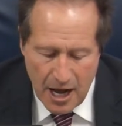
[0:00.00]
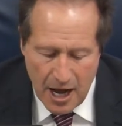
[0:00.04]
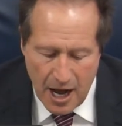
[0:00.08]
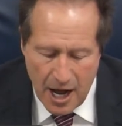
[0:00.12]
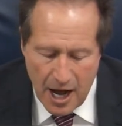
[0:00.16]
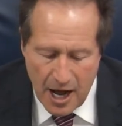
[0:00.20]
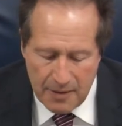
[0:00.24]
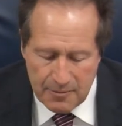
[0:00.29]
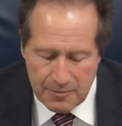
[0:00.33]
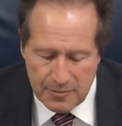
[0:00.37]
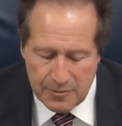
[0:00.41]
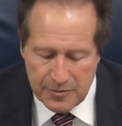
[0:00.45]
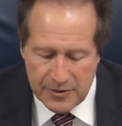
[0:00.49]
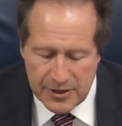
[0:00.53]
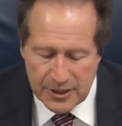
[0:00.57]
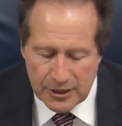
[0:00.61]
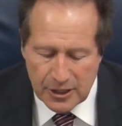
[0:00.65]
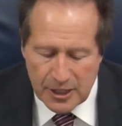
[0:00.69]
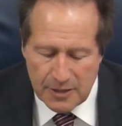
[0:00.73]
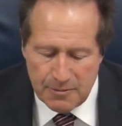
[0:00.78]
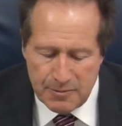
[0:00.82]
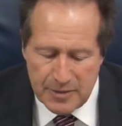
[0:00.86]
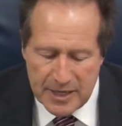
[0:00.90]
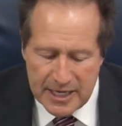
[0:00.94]

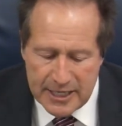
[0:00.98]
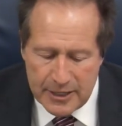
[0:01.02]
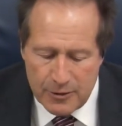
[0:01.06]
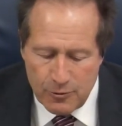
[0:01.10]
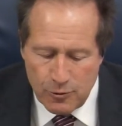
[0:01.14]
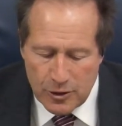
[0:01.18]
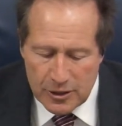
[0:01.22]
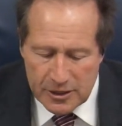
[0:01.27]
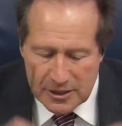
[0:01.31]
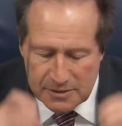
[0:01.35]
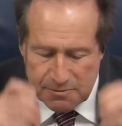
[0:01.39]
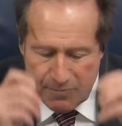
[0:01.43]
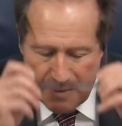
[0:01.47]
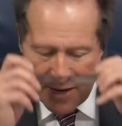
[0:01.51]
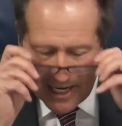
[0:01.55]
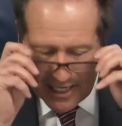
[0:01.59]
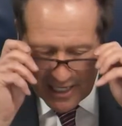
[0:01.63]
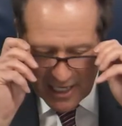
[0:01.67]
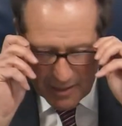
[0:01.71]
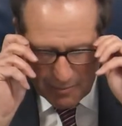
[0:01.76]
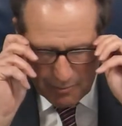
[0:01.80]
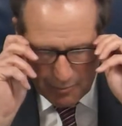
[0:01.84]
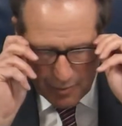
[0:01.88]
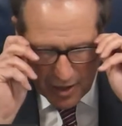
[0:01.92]
The committee was
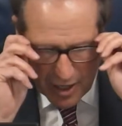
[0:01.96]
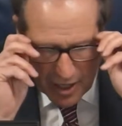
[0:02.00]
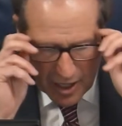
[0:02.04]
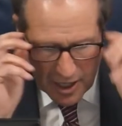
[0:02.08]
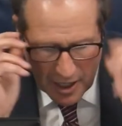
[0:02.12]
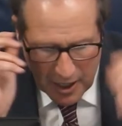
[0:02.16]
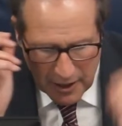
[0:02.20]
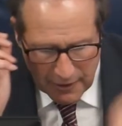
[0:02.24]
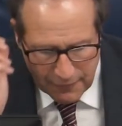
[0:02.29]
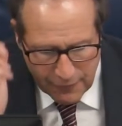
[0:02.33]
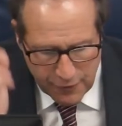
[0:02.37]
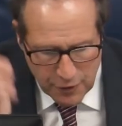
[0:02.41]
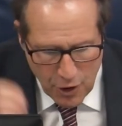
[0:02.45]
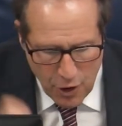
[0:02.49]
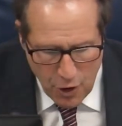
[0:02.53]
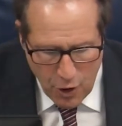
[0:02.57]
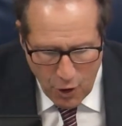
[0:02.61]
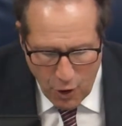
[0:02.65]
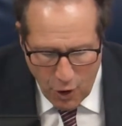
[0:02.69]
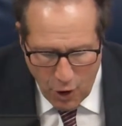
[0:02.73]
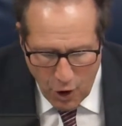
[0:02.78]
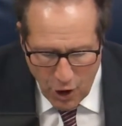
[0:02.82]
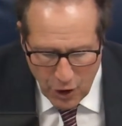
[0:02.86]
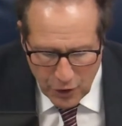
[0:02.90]
made up
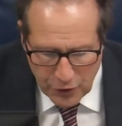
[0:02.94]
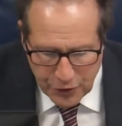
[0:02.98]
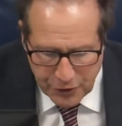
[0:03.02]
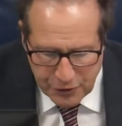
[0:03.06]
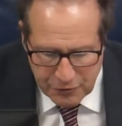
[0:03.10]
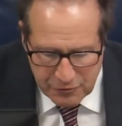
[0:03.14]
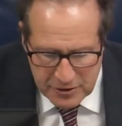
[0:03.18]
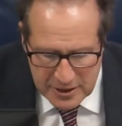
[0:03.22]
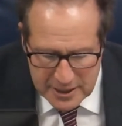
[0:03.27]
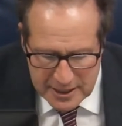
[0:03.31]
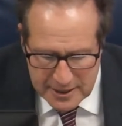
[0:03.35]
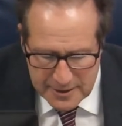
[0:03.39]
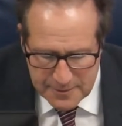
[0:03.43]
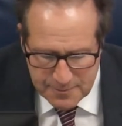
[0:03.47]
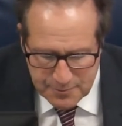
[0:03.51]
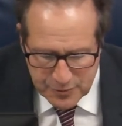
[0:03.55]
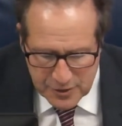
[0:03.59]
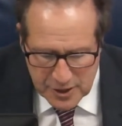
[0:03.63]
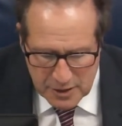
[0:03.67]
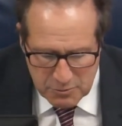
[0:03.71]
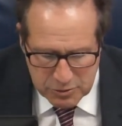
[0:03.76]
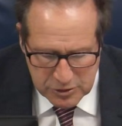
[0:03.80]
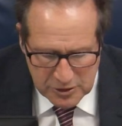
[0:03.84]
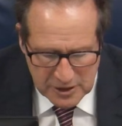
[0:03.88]
of all three
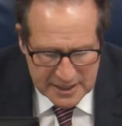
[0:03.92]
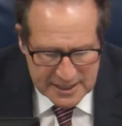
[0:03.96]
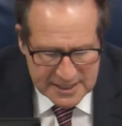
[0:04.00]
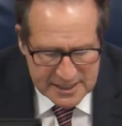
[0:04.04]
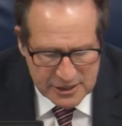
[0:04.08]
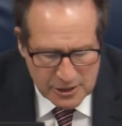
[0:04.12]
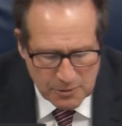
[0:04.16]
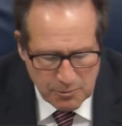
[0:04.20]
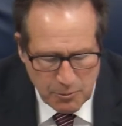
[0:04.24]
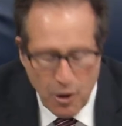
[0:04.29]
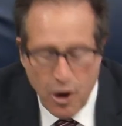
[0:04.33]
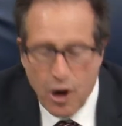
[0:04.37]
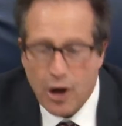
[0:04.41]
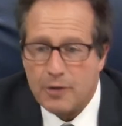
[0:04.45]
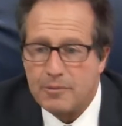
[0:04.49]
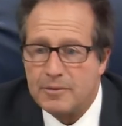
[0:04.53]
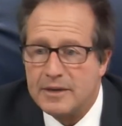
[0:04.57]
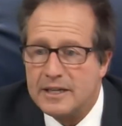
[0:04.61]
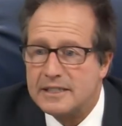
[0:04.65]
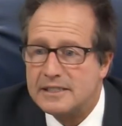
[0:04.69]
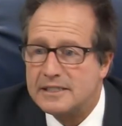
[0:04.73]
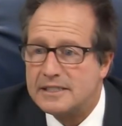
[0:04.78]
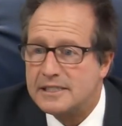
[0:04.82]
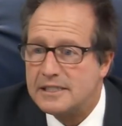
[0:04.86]
police
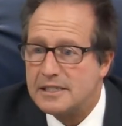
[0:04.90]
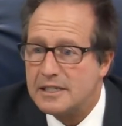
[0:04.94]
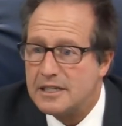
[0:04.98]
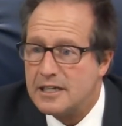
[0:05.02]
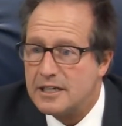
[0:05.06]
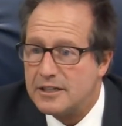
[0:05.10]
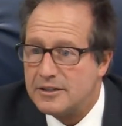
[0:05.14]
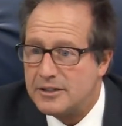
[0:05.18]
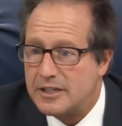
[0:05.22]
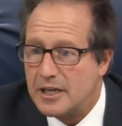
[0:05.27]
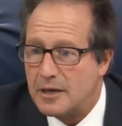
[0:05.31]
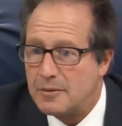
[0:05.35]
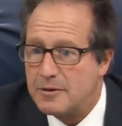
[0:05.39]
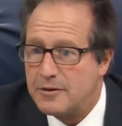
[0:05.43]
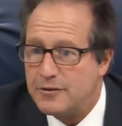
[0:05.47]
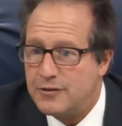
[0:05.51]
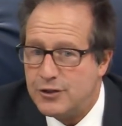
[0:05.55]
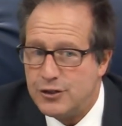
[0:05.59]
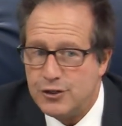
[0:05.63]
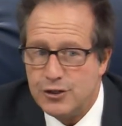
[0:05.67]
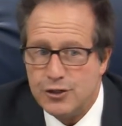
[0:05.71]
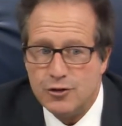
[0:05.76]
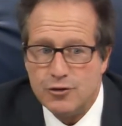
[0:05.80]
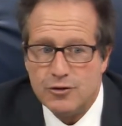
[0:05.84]
departments,
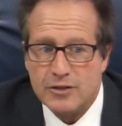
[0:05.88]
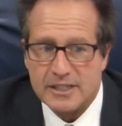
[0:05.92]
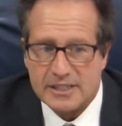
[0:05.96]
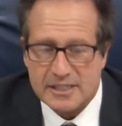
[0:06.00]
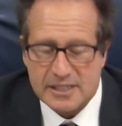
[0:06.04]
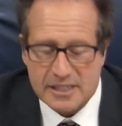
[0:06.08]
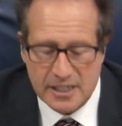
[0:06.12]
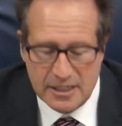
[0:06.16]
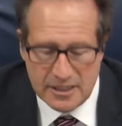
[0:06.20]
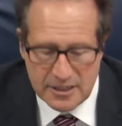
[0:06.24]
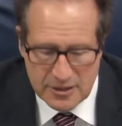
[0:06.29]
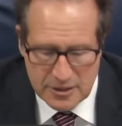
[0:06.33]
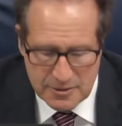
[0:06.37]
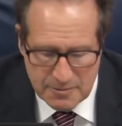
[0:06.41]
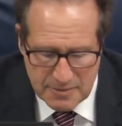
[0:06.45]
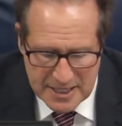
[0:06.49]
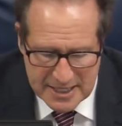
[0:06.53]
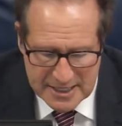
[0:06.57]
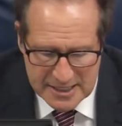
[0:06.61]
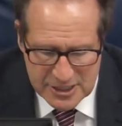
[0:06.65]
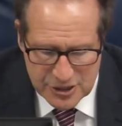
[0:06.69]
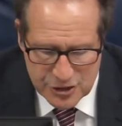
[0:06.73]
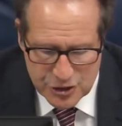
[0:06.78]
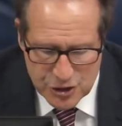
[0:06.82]
WVU, that's done an
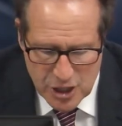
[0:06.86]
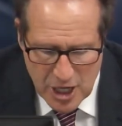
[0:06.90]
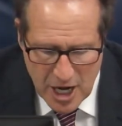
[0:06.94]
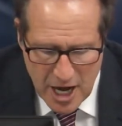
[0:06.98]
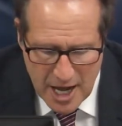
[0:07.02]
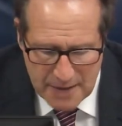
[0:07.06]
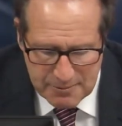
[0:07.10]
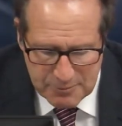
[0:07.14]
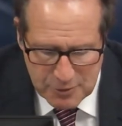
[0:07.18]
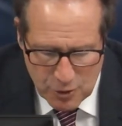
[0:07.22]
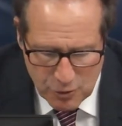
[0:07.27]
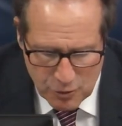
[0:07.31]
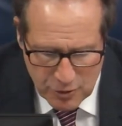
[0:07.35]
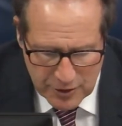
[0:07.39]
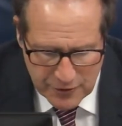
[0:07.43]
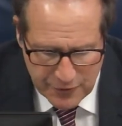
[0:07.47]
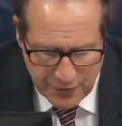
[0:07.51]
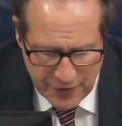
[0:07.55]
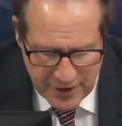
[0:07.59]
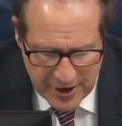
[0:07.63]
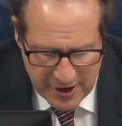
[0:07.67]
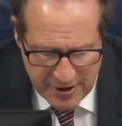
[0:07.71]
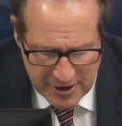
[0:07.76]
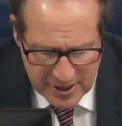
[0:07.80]
amazing job, Corey
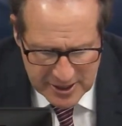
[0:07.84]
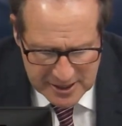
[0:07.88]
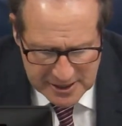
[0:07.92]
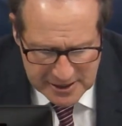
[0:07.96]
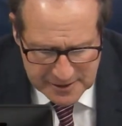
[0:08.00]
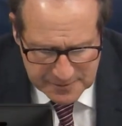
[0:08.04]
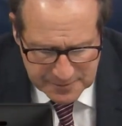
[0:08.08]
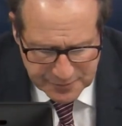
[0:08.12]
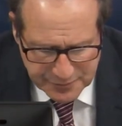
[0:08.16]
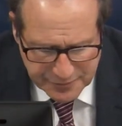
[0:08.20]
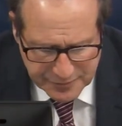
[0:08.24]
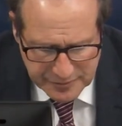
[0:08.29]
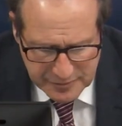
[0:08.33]
Ferris,